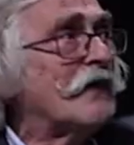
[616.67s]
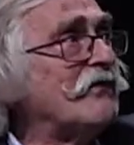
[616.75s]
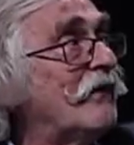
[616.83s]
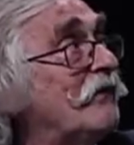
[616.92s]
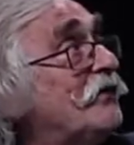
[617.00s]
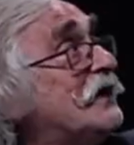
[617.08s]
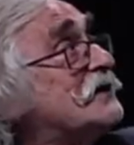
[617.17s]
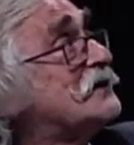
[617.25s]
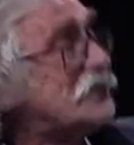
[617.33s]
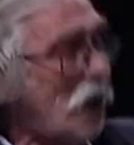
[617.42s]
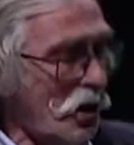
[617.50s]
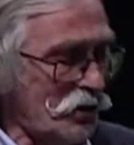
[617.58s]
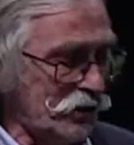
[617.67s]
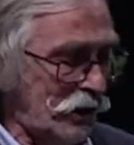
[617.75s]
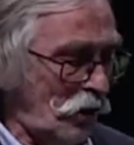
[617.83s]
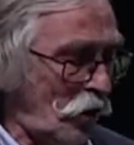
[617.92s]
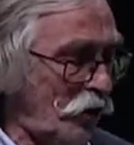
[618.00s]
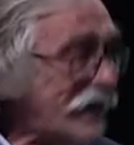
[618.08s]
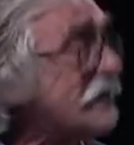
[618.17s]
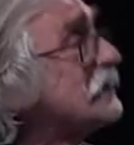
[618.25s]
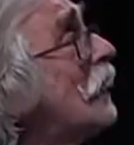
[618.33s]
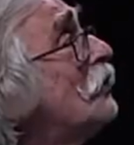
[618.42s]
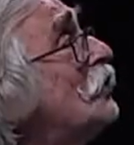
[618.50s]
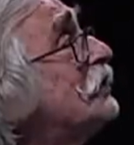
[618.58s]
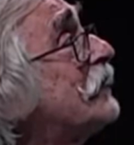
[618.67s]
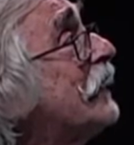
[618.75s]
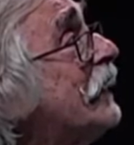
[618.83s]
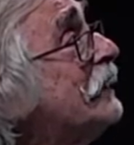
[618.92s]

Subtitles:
this zone without any